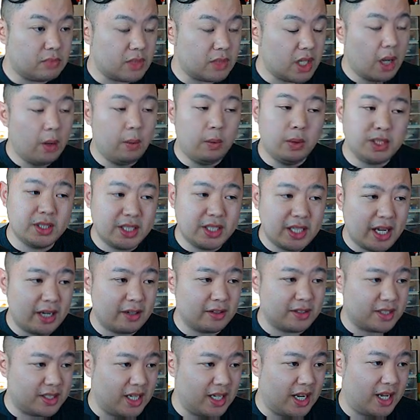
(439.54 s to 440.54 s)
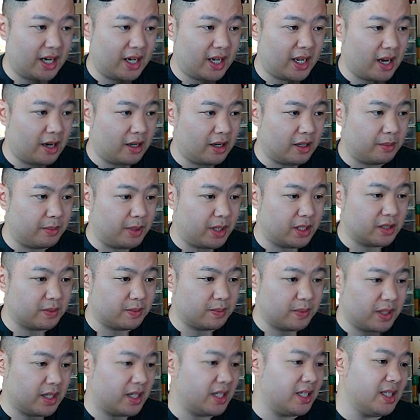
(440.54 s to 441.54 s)
I wouldn't say outstanding out of the
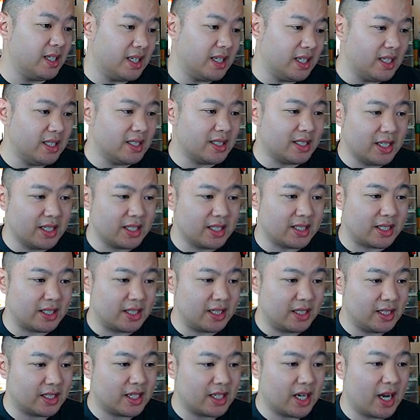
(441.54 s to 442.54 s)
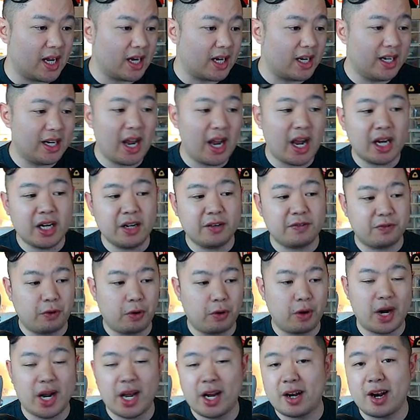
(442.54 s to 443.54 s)
bunch, but he's decent. He's got
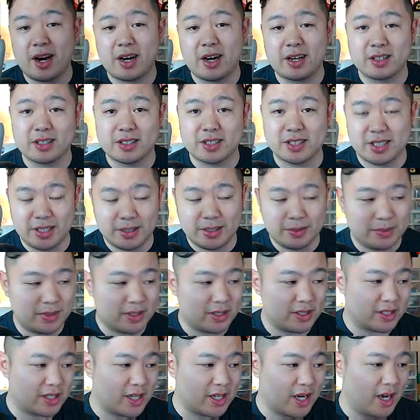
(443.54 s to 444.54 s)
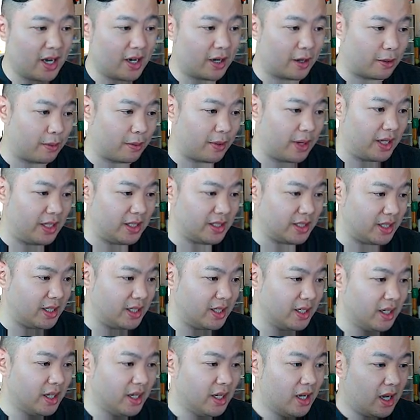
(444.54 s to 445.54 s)
94 heading accuracy, which is kind of
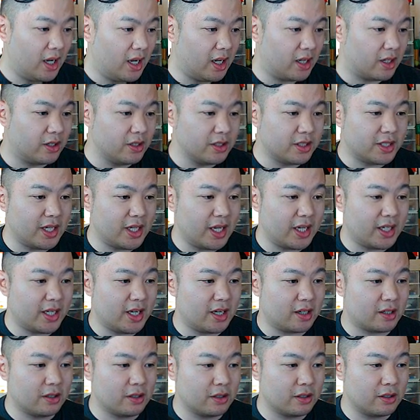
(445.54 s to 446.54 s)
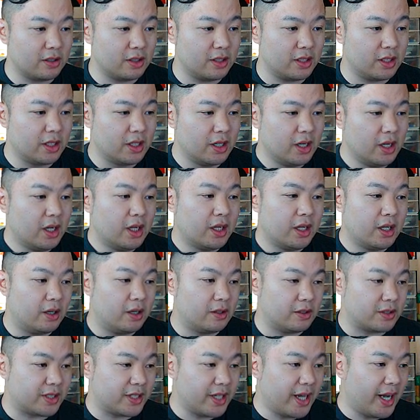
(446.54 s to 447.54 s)
crazy. Good stand tackle, good, you
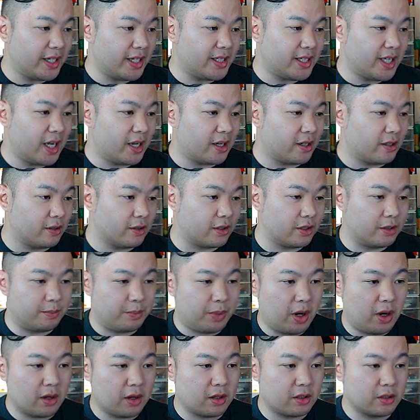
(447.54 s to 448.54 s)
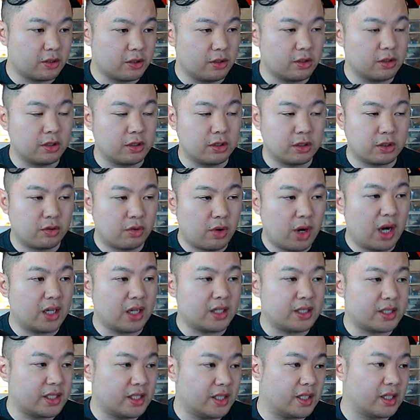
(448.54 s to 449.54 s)
know, slide tackle, good ball control, good
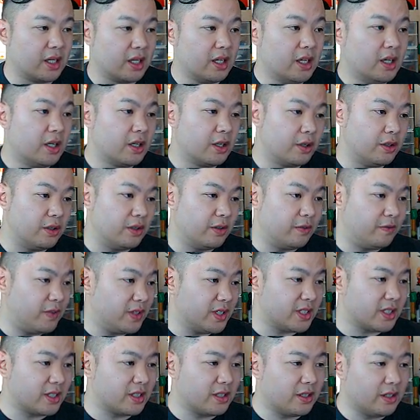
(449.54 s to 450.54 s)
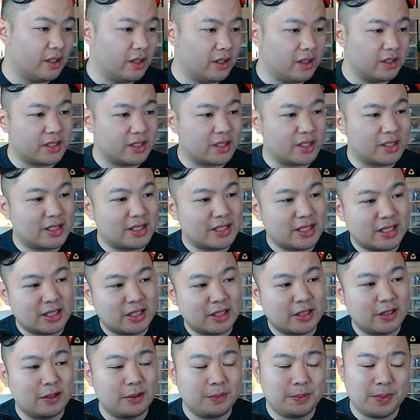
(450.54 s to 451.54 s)
crossing, good in the physicals.
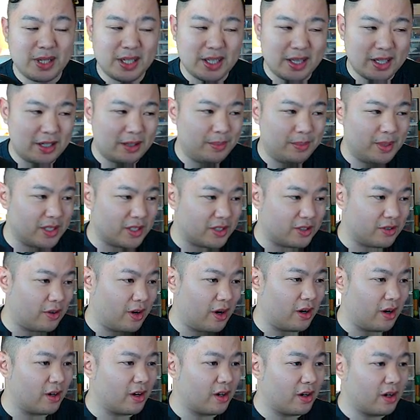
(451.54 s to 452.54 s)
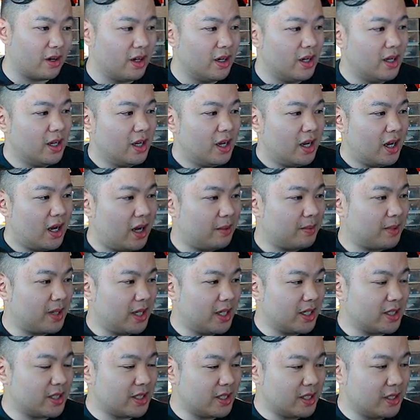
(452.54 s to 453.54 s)
Could be a little bit stronger, I'm
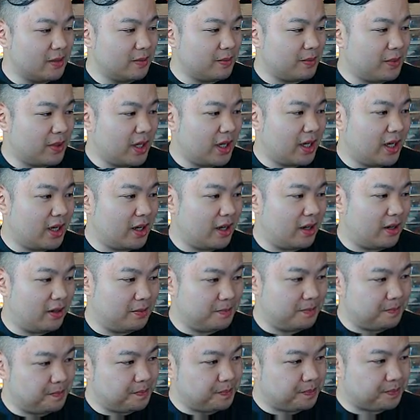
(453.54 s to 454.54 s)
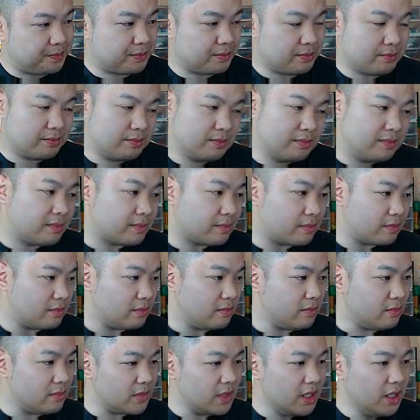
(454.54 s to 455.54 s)
guessing, but
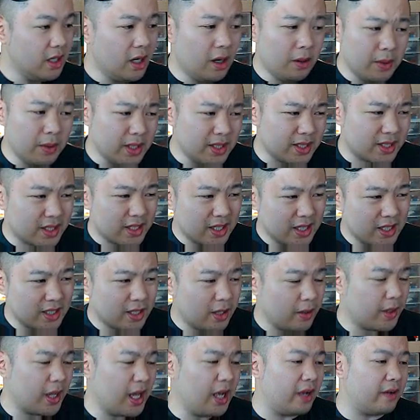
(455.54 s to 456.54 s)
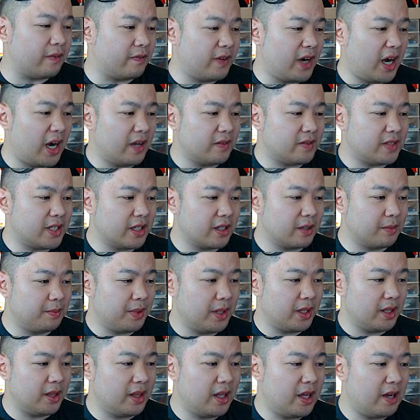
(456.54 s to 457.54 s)
you know, he's okay. 5'10", can
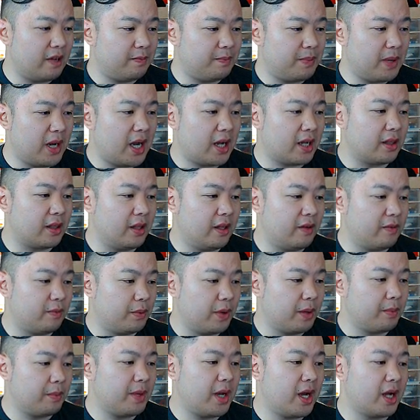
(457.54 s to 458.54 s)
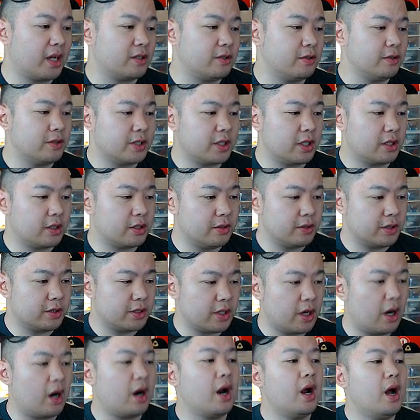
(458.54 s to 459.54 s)
play left back, left wing back,
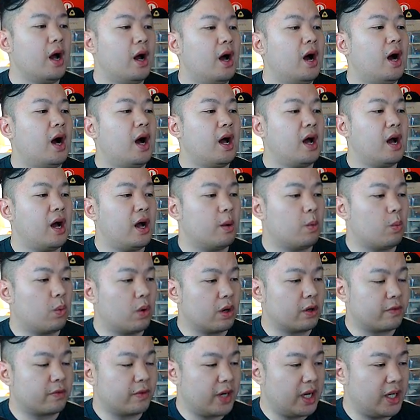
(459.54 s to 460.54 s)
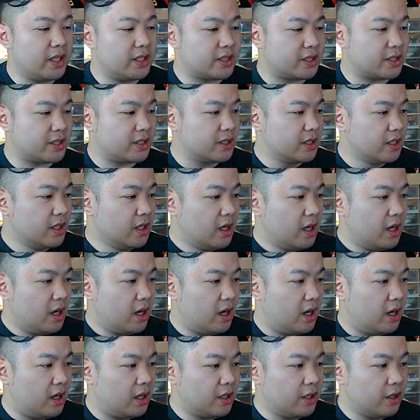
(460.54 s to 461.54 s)
2-star, high work rates,
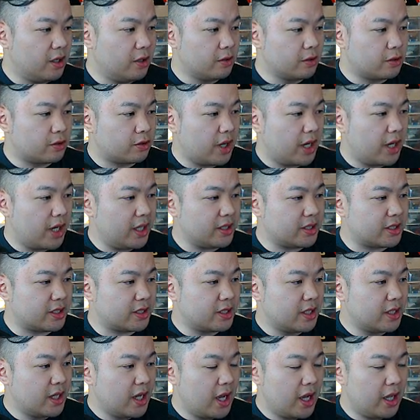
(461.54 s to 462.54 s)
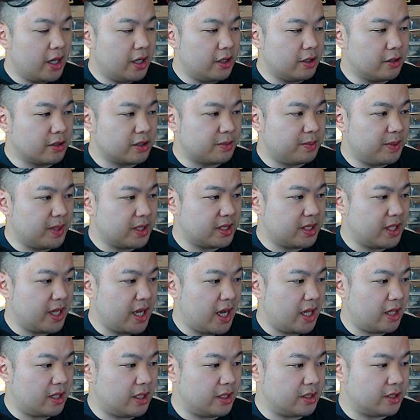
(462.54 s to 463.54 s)
no traits, and no
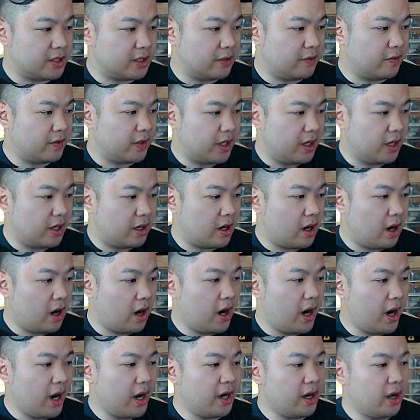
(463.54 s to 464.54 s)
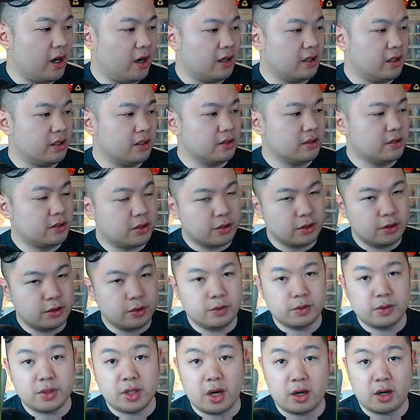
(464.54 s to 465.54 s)
specialities over here. All right, on
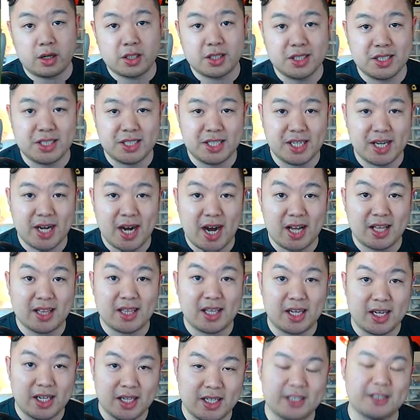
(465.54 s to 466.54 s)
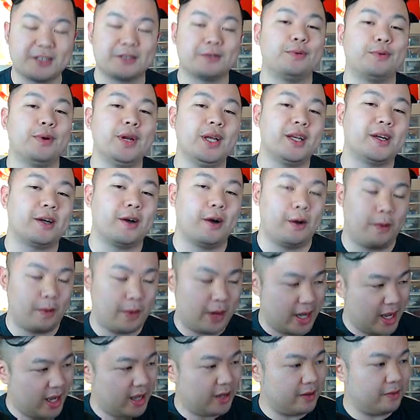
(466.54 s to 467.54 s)
to the RTG god that is
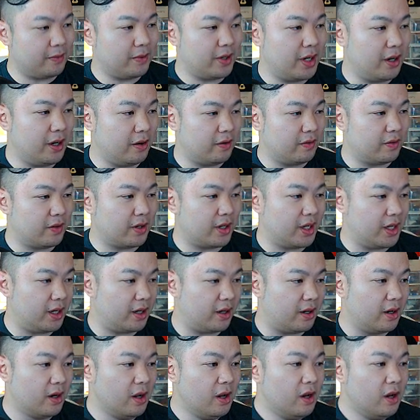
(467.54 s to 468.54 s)
Rico Henry over here.